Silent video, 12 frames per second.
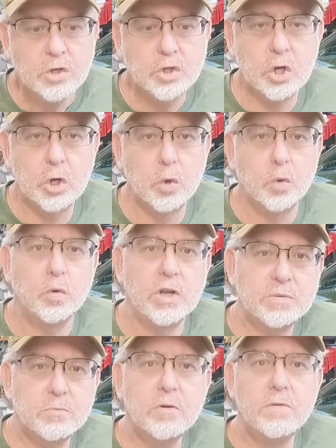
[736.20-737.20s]
So
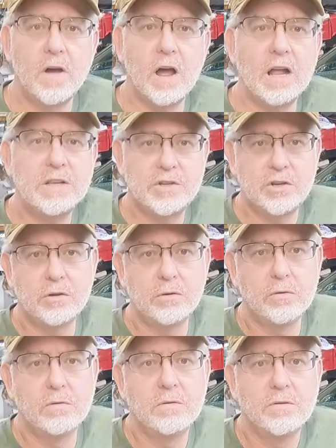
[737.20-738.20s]
let's move on
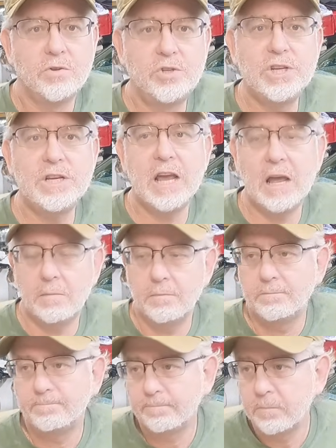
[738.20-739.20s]
to
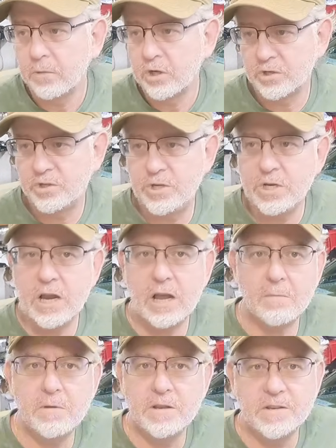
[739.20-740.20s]
GM, because
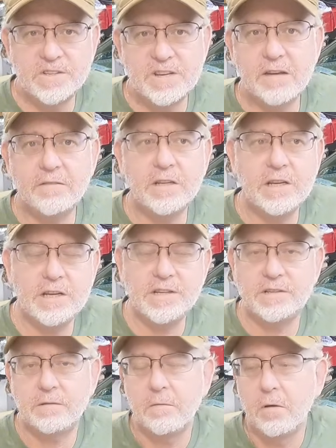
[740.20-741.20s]
GM in the
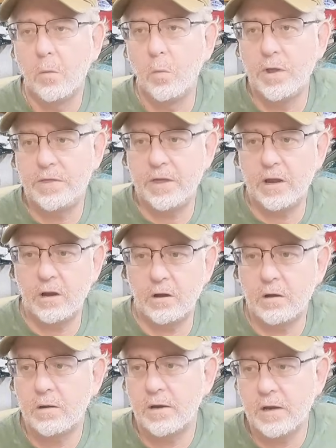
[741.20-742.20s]
70s with
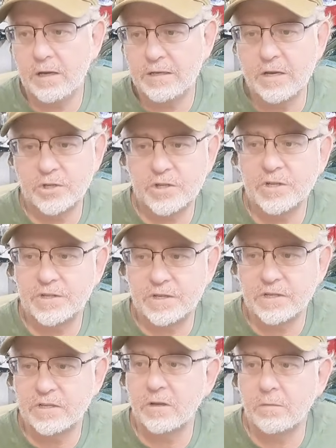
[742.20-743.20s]
their ignition
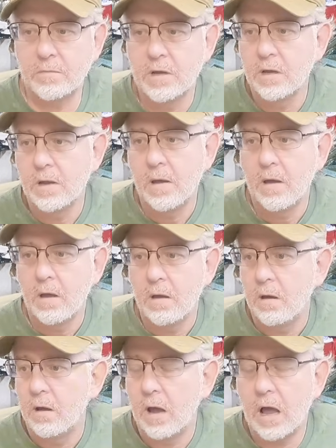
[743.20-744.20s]
system
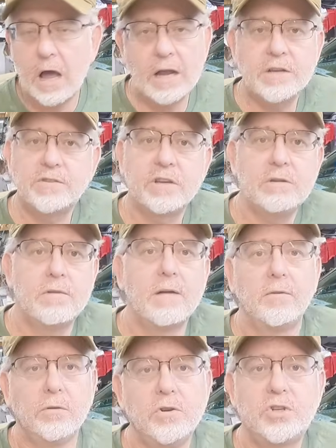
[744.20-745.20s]
honestly
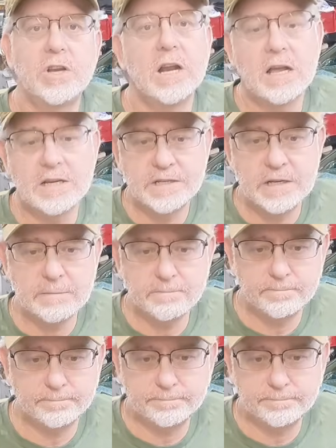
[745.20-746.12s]
revolutionized it.